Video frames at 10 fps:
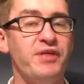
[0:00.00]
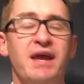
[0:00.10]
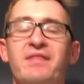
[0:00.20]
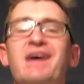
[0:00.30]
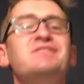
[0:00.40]

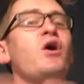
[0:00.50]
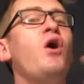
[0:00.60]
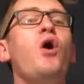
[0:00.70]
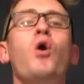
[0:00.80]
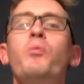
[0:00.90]
thing, and that is the
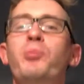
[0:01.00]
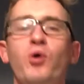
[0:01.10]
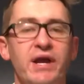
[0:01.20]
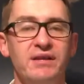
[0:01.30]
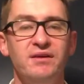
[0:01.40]
whole
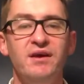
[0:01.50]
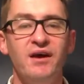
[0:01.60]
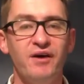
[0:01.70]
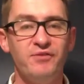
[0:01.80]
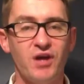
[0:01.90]
point
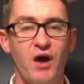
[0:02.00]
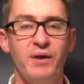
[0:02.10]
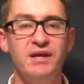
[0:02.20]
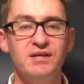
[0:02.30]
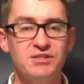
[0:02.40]
of
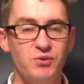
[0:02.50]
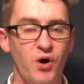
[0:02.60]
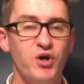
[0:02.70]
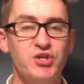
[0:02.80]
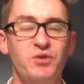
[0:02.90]
going to
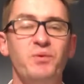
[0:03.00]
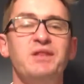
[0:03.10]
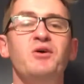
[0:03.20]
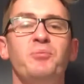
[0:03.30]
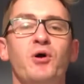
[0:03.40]
auction
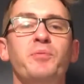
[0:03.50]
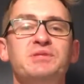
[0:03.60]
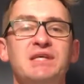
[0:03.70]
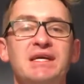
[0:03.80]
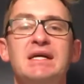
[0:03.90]
with your
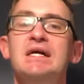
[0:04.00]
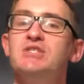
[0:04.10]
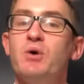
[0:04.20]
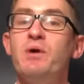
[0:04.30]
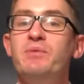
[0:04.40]
property.
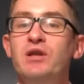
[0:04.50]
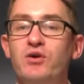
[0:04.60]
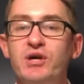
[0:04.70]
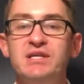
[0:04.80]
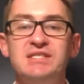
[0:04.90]
So when we
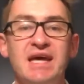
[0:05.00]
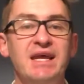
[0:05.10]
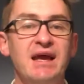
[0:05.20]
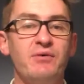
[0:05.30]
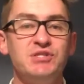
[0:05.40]
look at
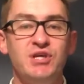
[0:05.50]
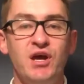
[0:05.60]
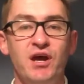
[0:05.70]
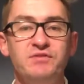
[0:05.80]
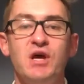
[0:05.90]
setting our
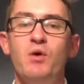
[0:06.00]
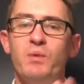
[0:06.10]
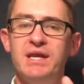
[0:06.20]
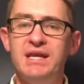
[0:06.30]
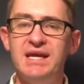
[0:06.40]
reserves,
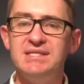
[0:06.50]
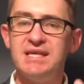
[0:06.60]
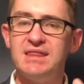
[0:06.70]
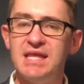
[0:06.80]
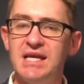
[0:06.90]
we need
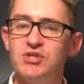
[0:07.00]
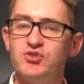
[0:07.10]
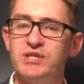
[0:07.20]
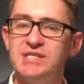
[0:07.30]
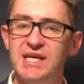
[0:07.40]
to think
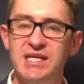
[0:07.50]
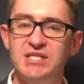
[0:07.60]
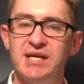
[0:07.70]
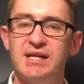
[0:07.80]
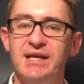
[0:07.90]

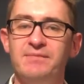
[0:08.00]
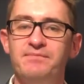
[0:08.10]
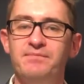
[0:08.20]
strategically.